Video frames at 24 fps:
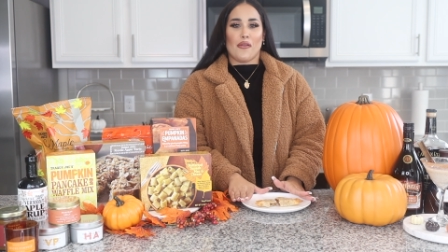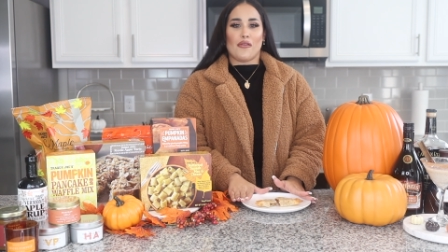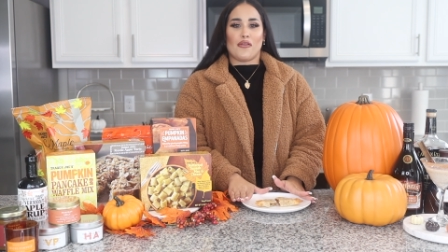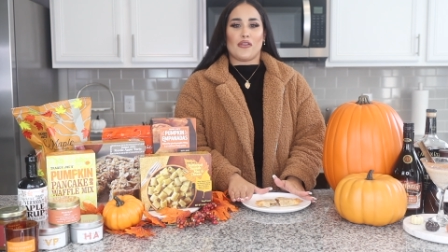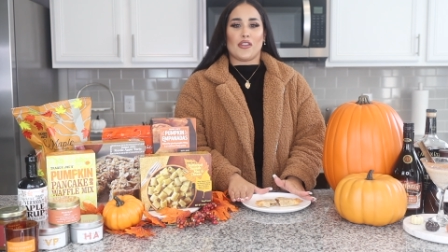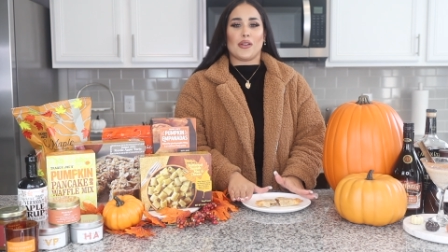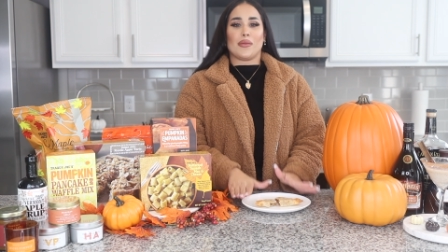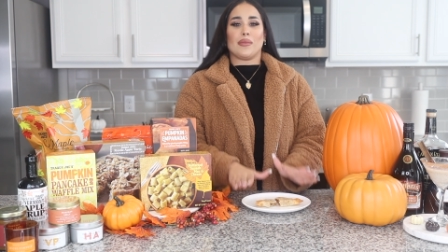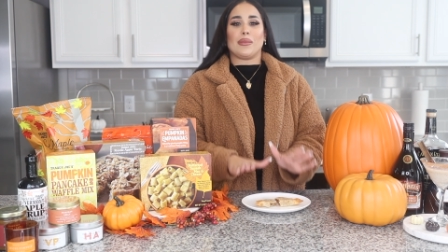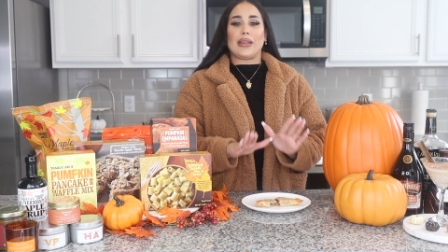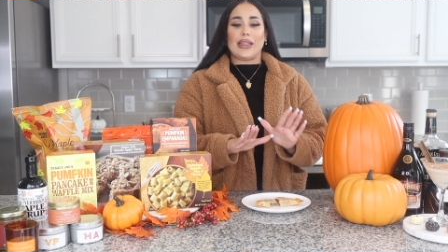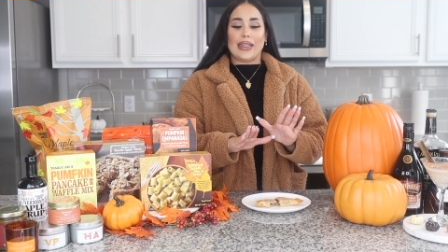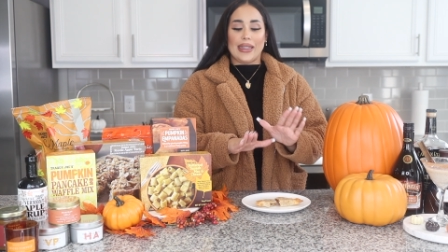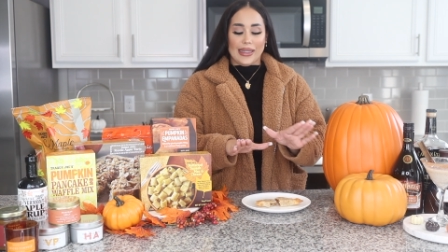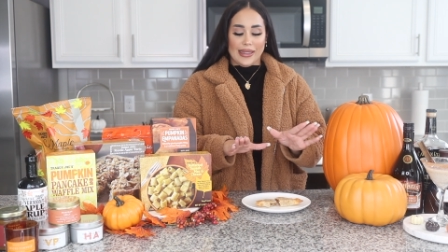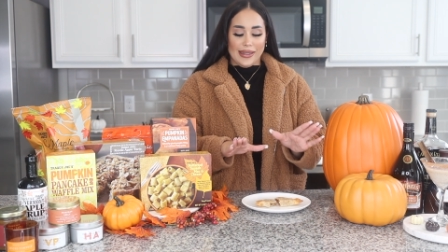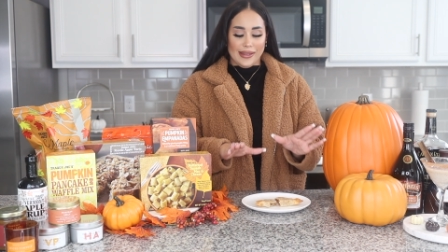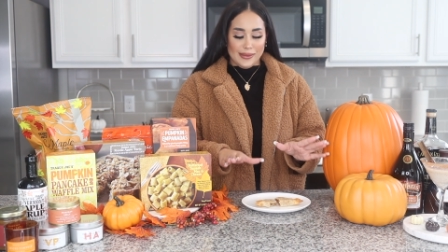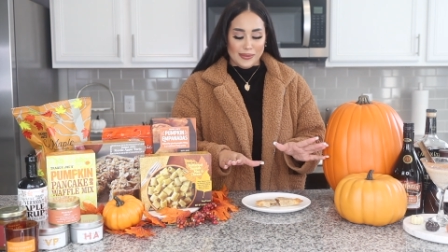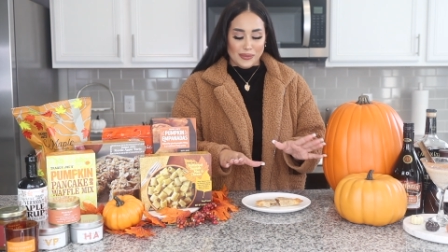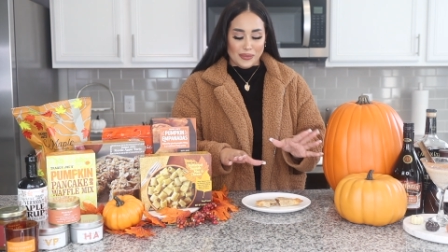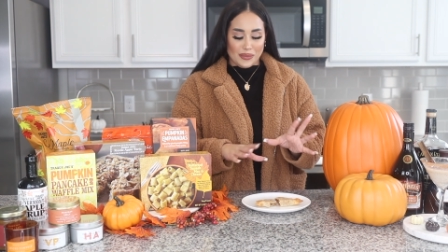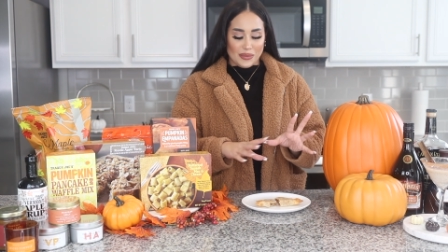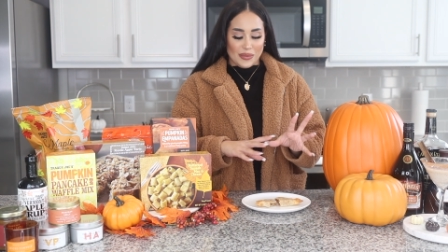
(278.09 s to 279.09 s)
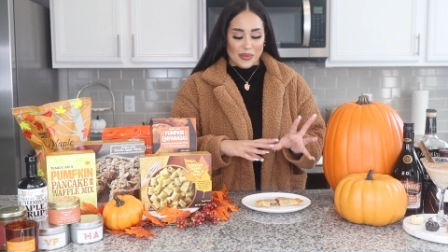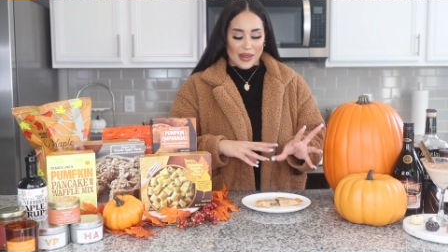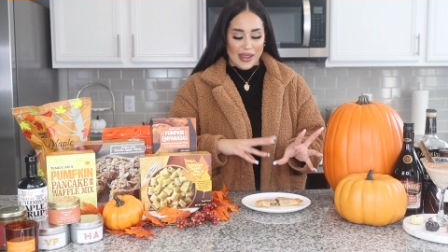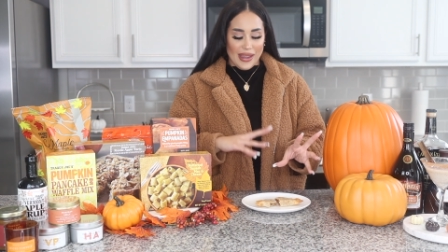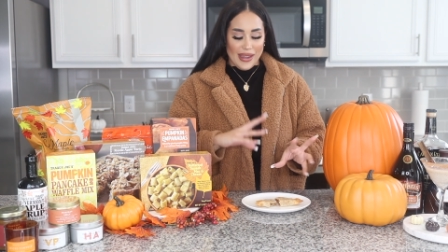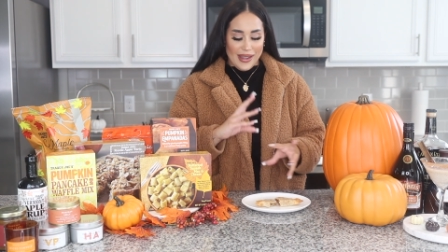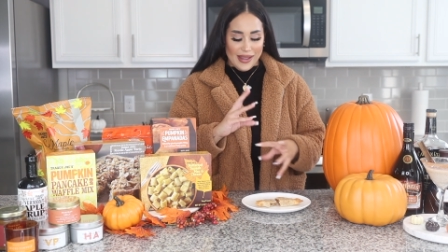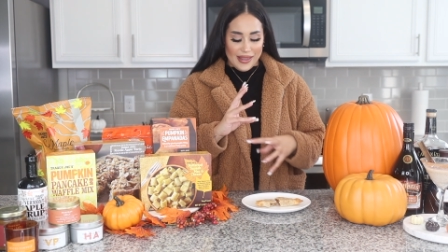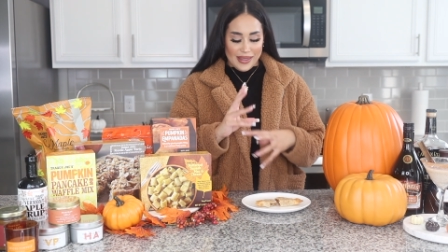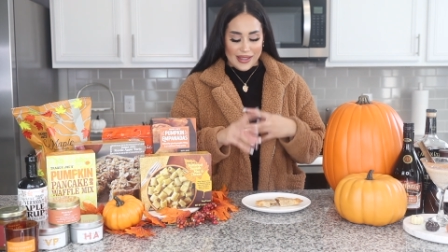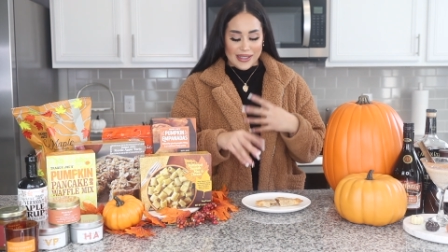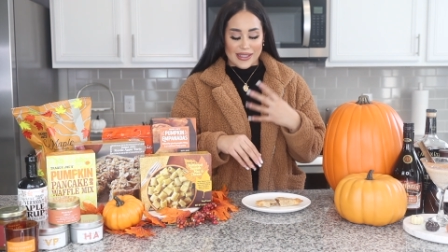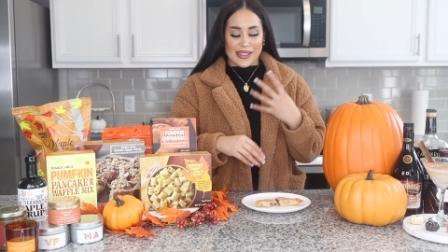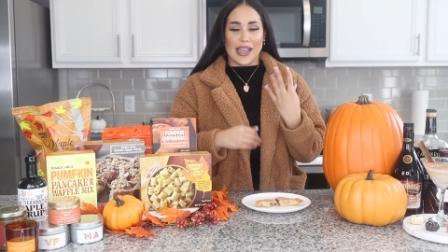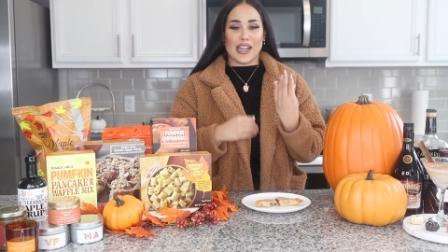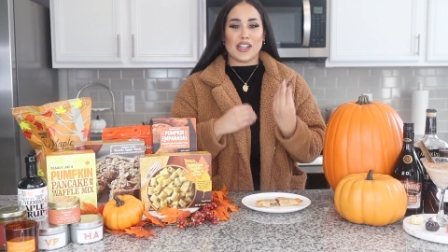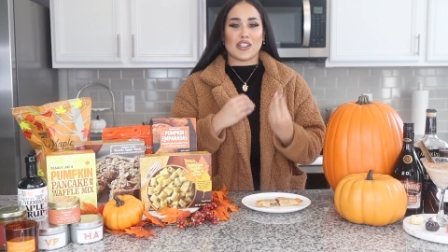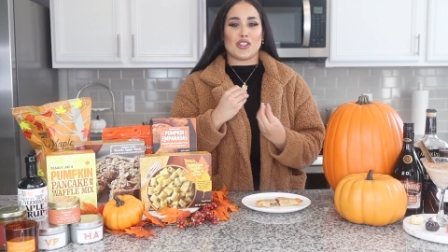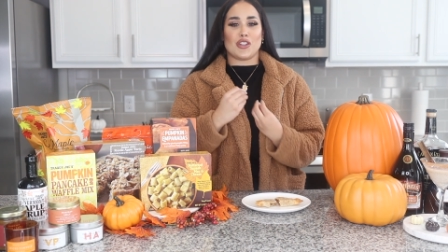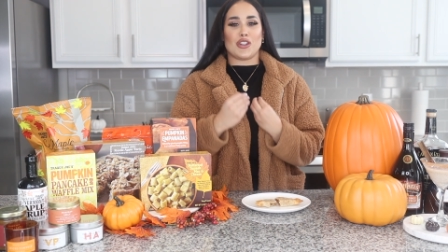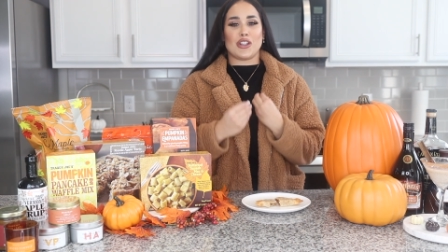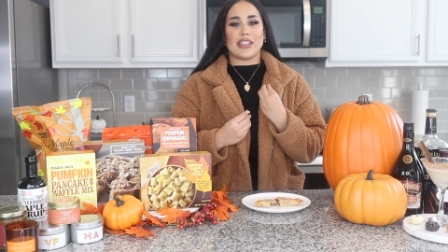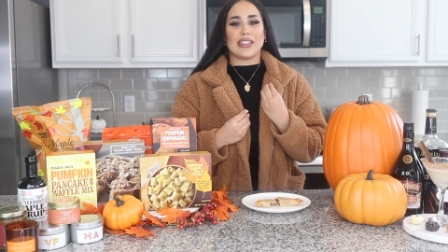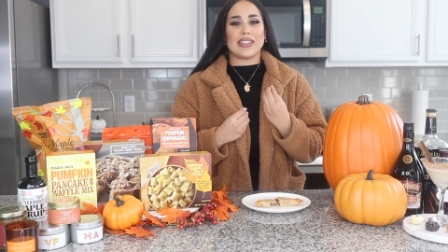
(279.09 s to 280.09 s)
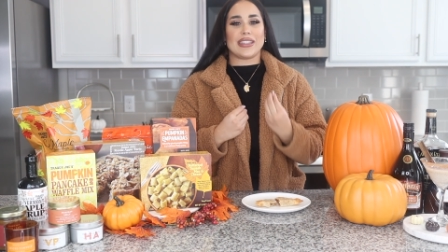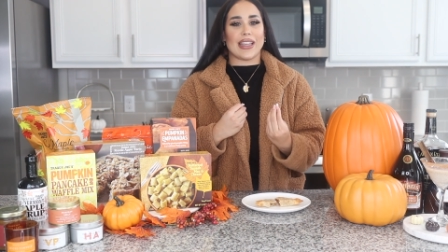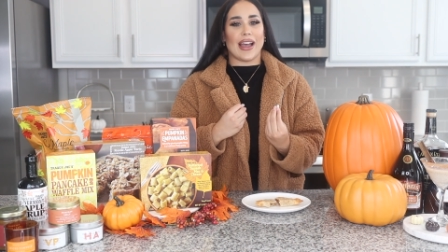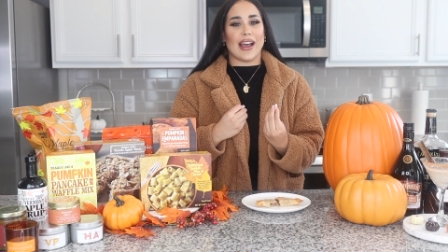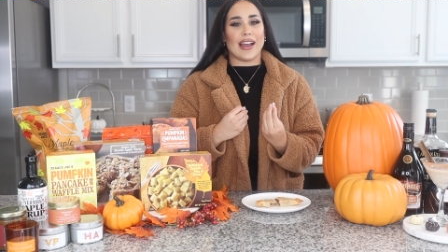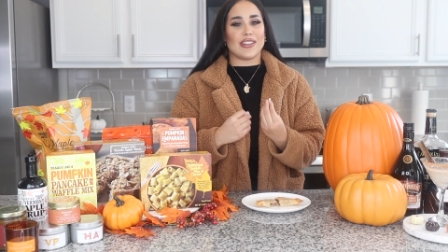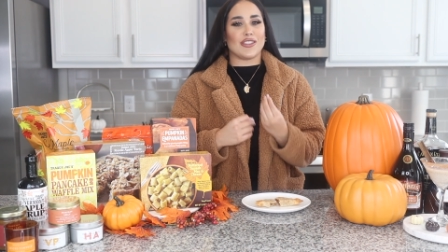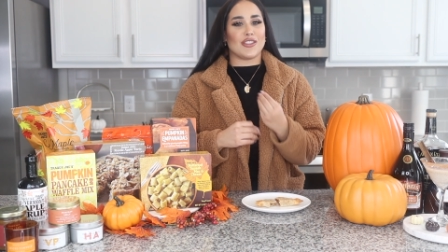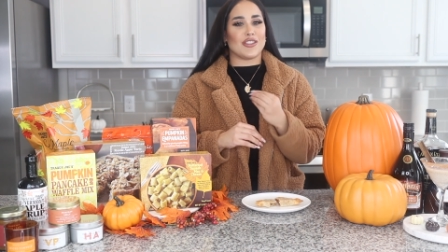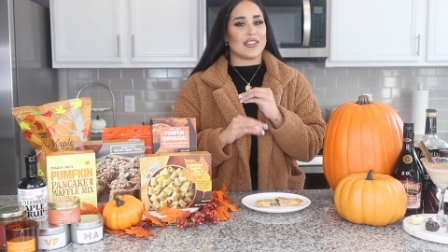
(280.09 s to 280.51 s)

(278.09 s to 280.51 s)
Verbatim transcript: For me, the texture inside